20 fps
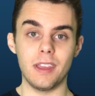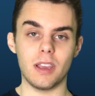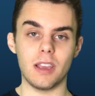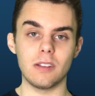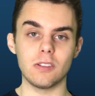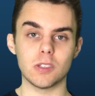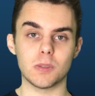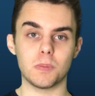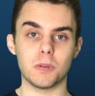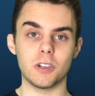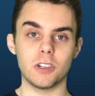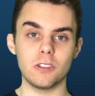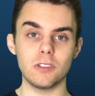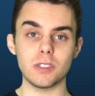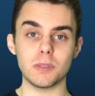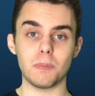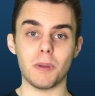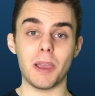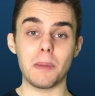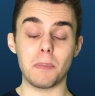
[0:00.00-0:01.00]
It was
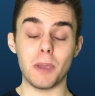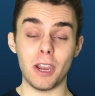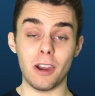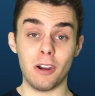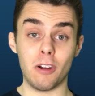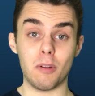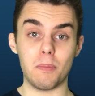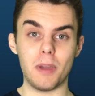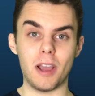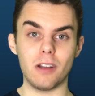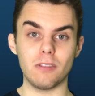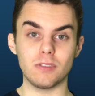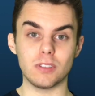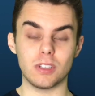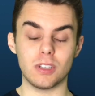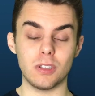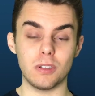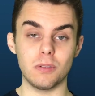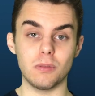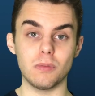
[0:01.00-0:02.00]
produced by Paramount
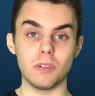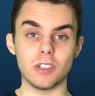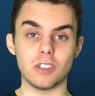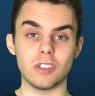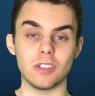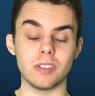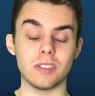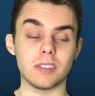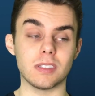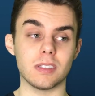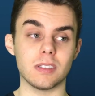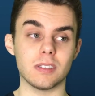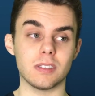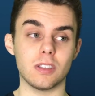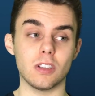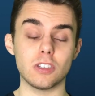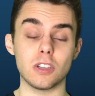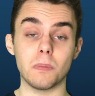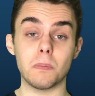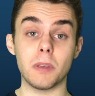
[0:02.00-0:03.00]
too, which is
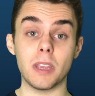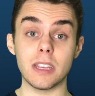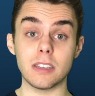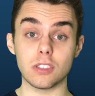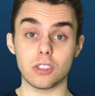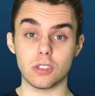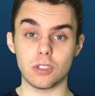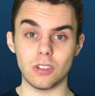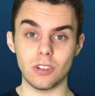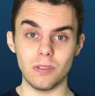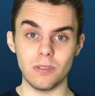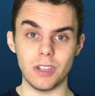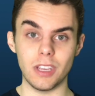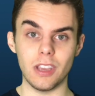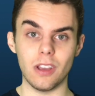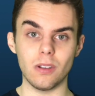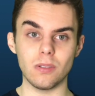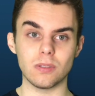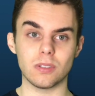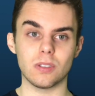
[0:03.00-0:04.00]
such a big
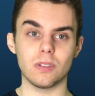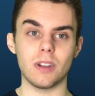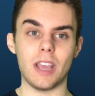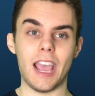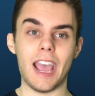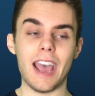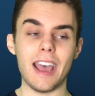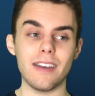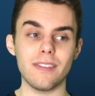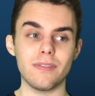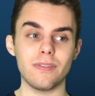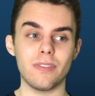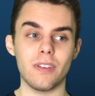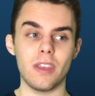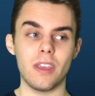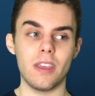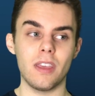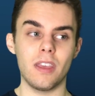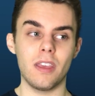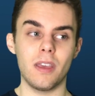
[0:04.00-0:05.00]
studio, so to have
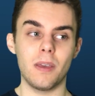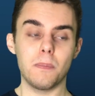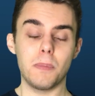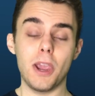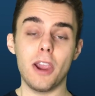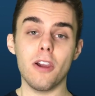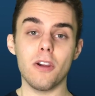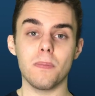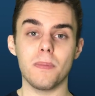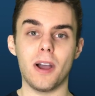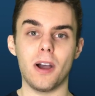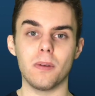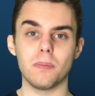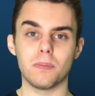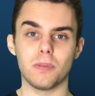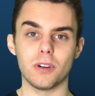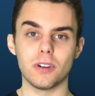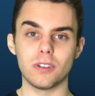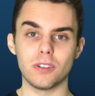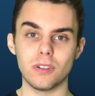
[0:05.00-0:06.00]

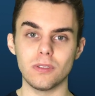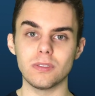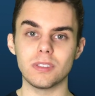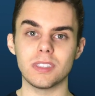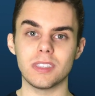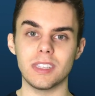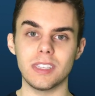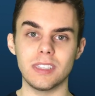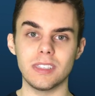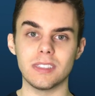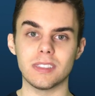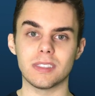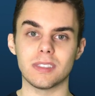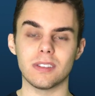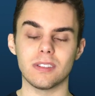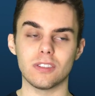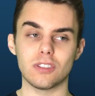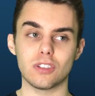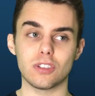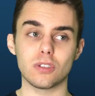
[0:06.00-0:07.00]
Paramount produce these
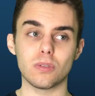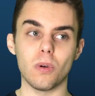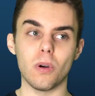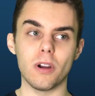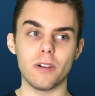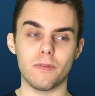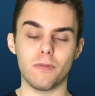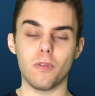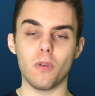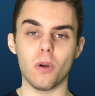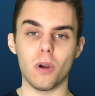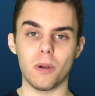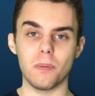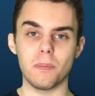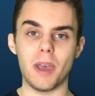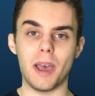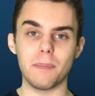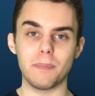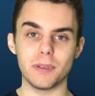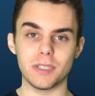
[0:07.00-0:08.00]
short
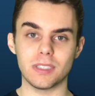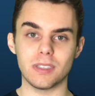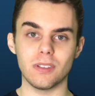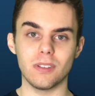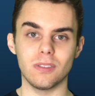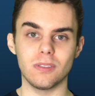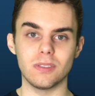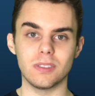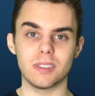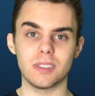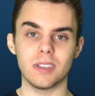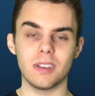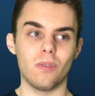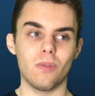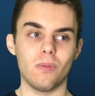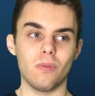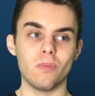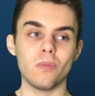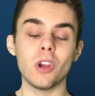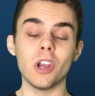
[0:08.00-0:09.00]
form episodes
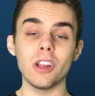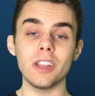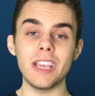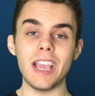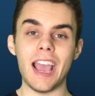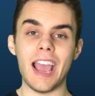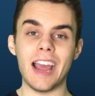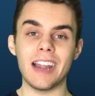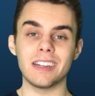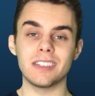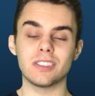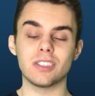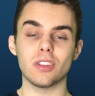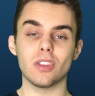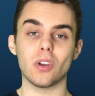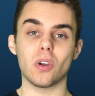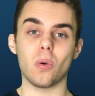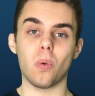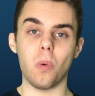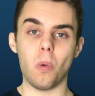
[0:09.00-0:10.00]
really added to
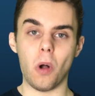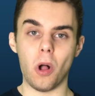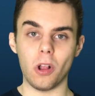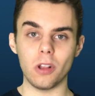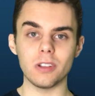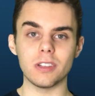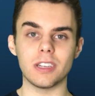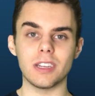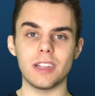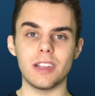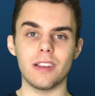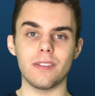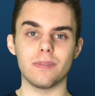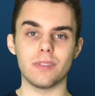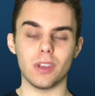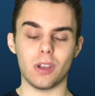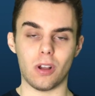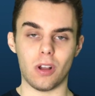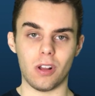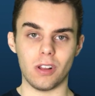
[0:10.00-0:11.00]
the quality of
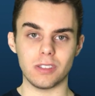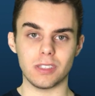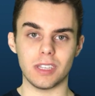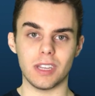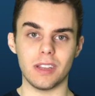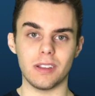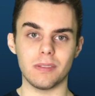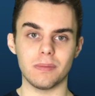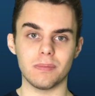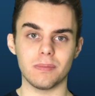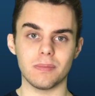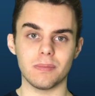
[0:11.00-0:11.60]
the content.